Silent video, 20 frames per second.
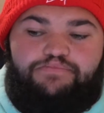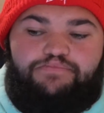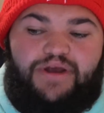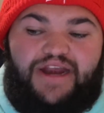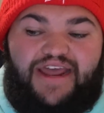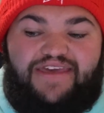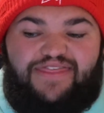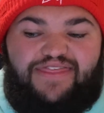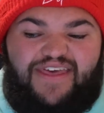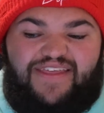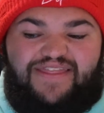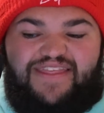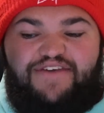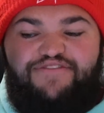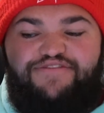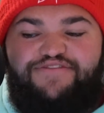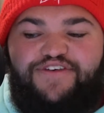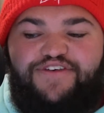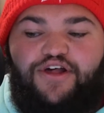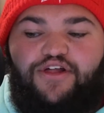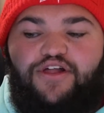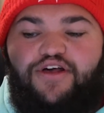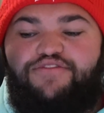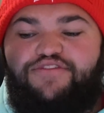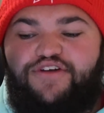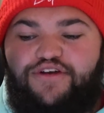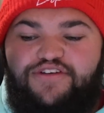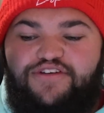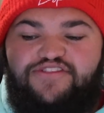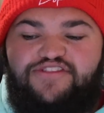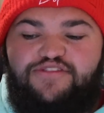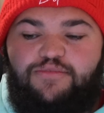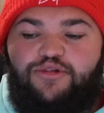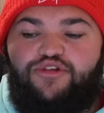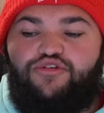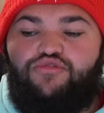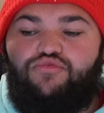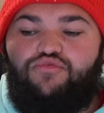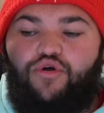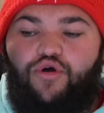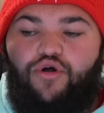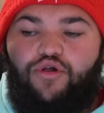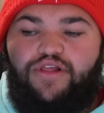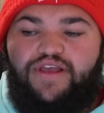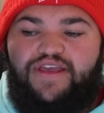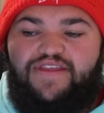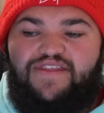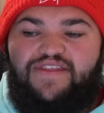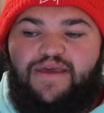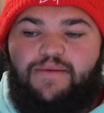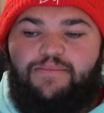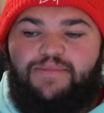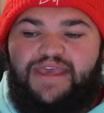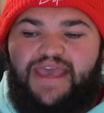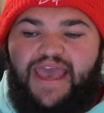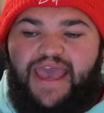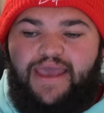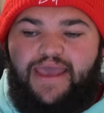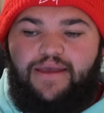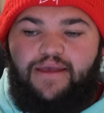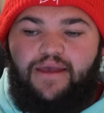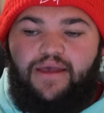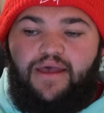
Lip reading: But I think they fill a very similar role in the NBA.